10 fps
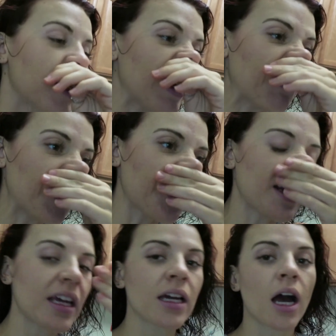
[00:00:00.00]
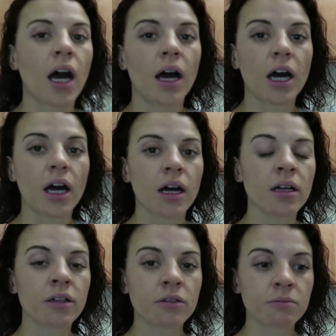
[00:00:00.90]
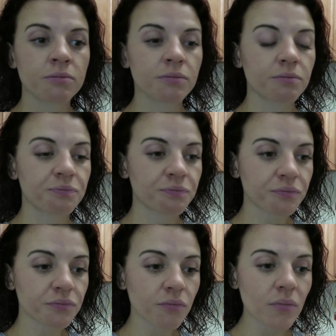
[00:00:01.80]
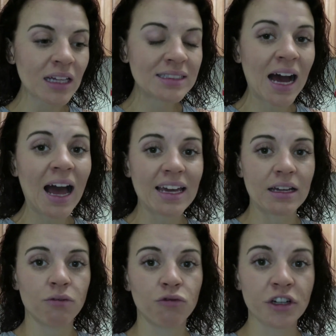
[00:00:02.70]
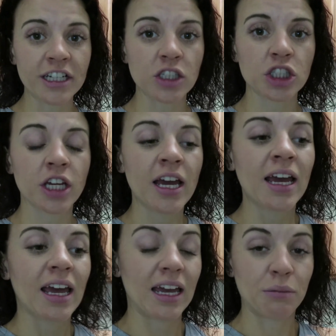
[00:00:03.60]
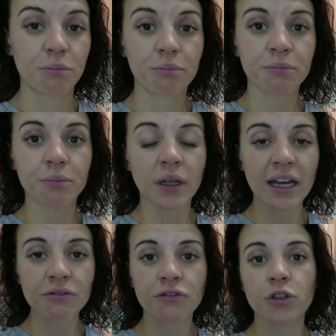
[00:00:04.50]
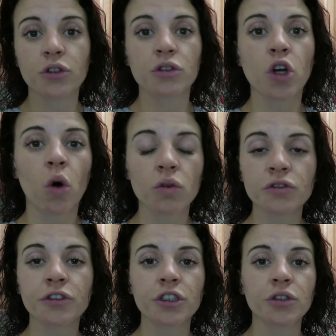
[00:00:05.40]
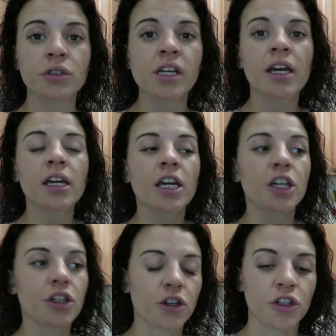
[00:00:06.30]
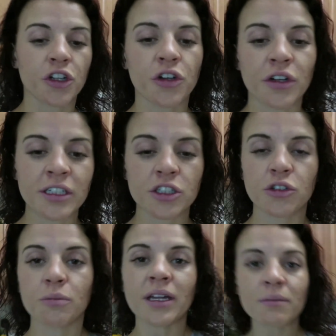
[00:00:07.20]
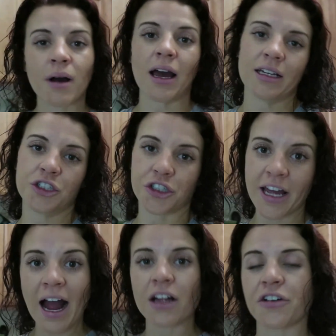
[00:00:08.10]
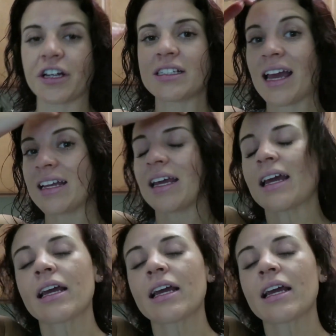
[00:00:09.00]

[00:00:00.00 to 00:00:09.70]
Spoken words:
if you're eating a diet rich in plant foods, whole foods, you know, you're going to minimize your calories and